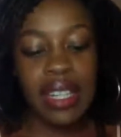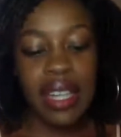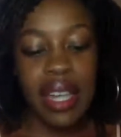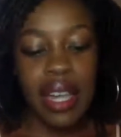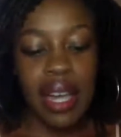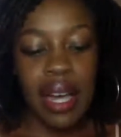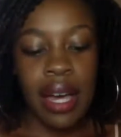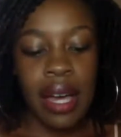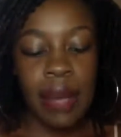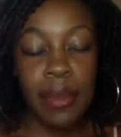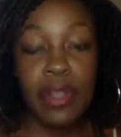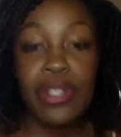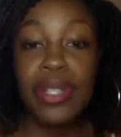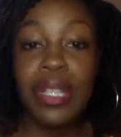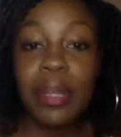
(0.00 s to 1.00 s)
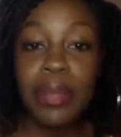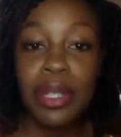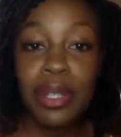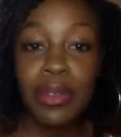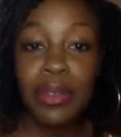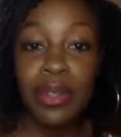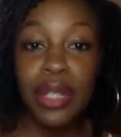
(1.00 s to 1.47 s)
Also, let me know if you
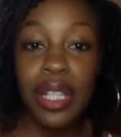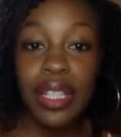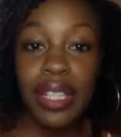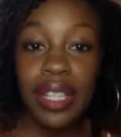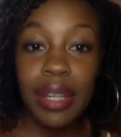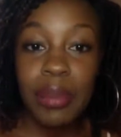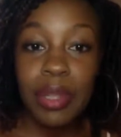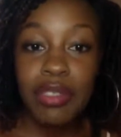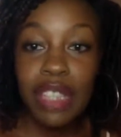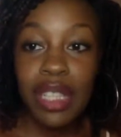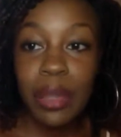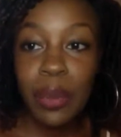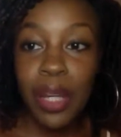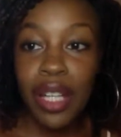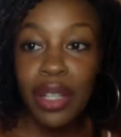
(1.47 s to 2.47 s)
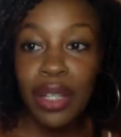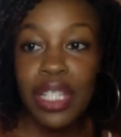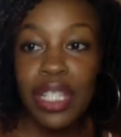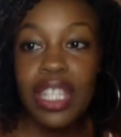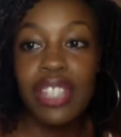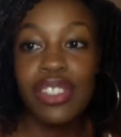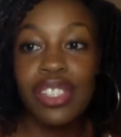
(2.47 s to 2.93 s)
can hear me really well, because I
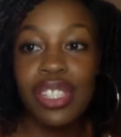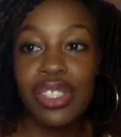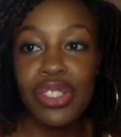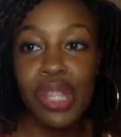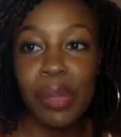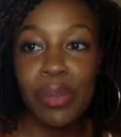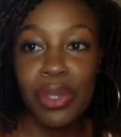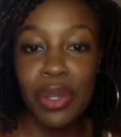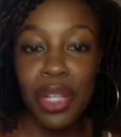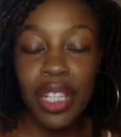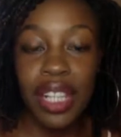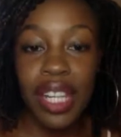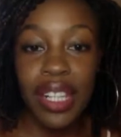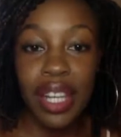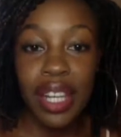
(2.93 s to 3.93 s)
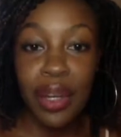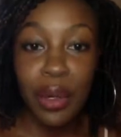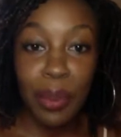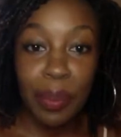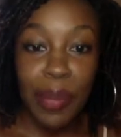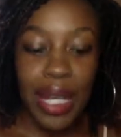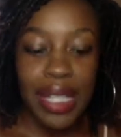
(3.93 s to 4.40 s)
just jumped on and I hope my
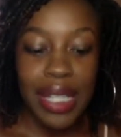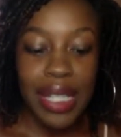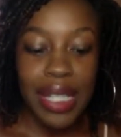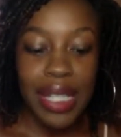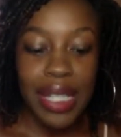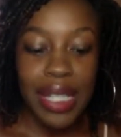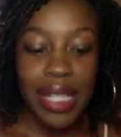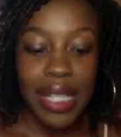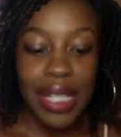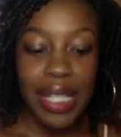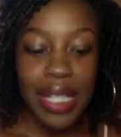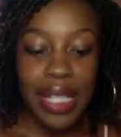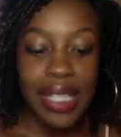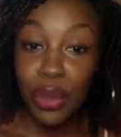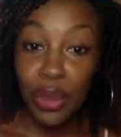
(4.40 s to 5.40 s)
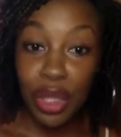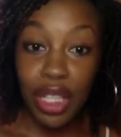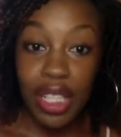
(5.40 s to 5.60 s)
sound is good.